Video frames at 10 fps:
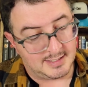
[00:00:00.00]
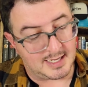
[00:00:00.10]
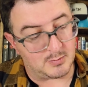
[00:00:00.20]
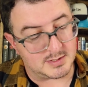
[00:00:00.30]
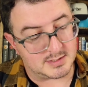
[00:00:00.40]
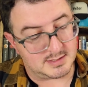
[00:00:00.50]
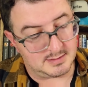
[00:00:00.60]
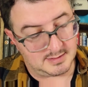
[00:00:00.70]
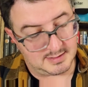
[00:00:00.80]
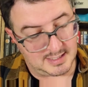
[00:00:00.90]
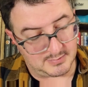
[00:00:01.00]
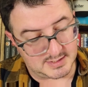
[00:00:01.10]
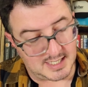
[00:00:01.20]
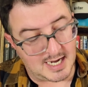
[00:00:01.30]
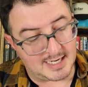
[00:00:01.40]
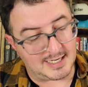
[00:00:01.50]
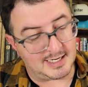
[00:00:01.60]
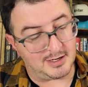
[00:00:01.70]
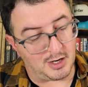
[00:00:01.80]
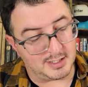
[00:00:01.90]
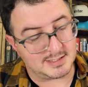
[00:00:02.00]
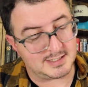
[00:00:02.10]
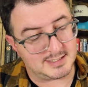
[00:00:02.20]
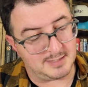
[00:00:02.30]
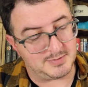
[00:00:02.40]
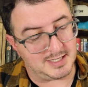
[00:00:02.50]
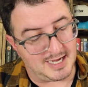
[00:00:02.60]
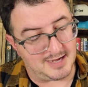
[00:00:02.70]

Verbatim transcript: that was that was tied in an honest attempt at a